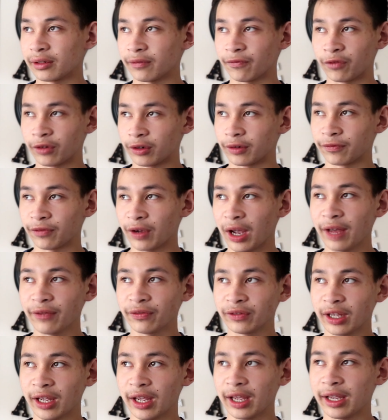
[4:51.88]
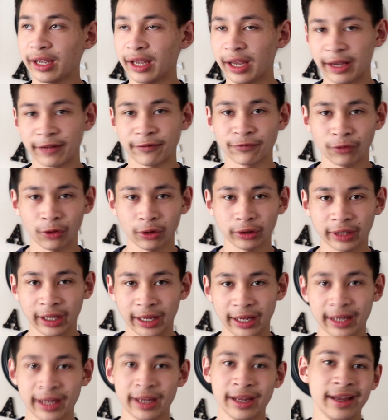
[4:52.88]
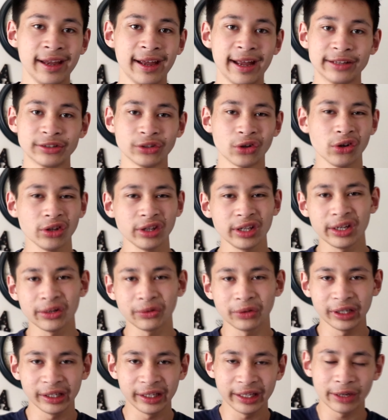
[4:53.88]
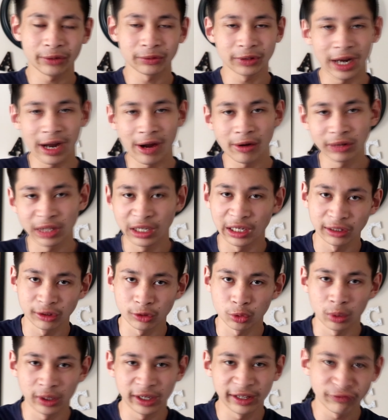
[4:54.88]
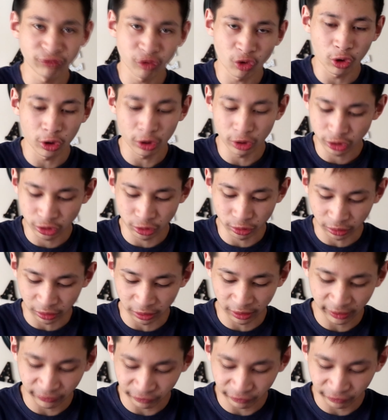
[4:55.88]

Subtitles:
for 5K and 4K, it's only really around like 24 to 30